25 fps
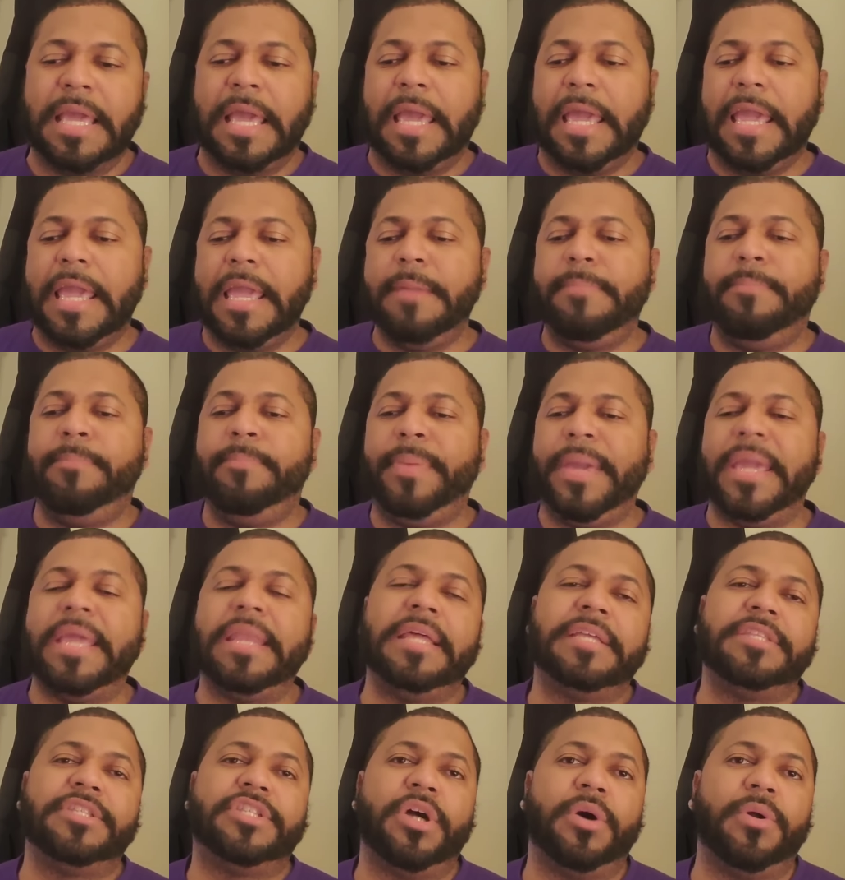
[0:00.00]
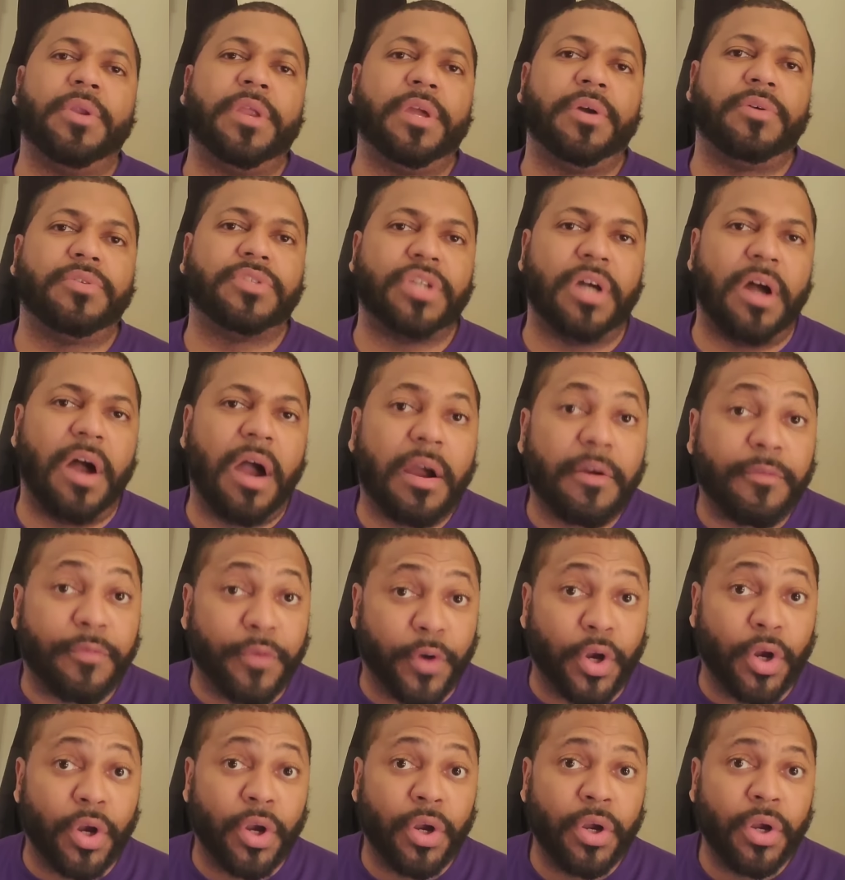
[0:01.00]
He beat Antonio
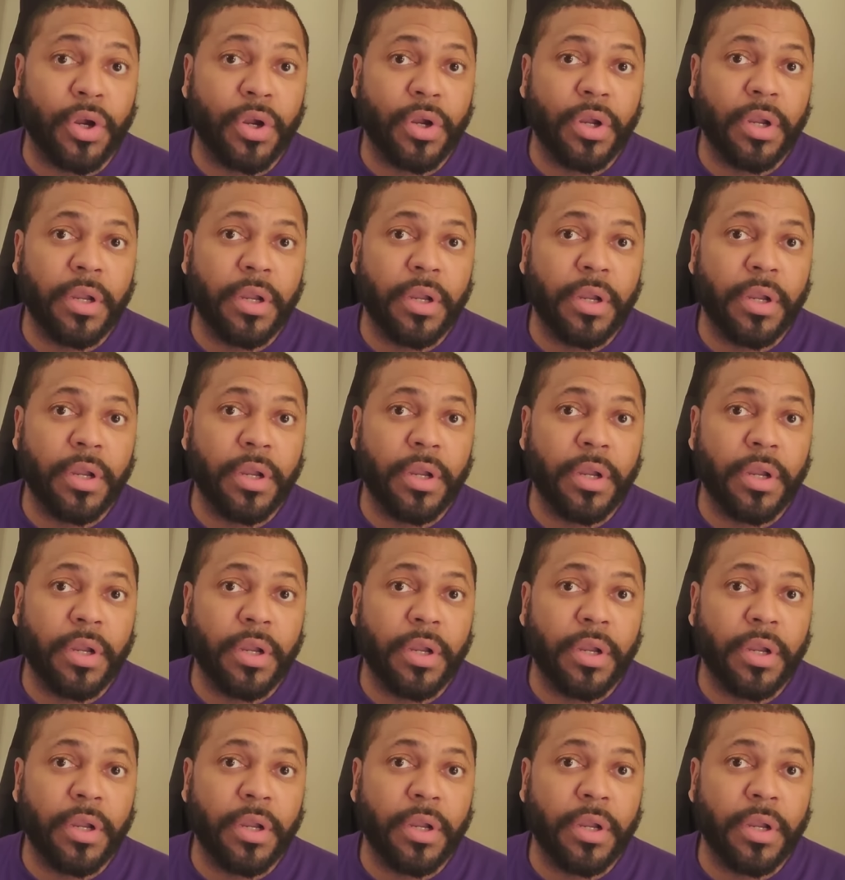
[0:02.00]
Tarver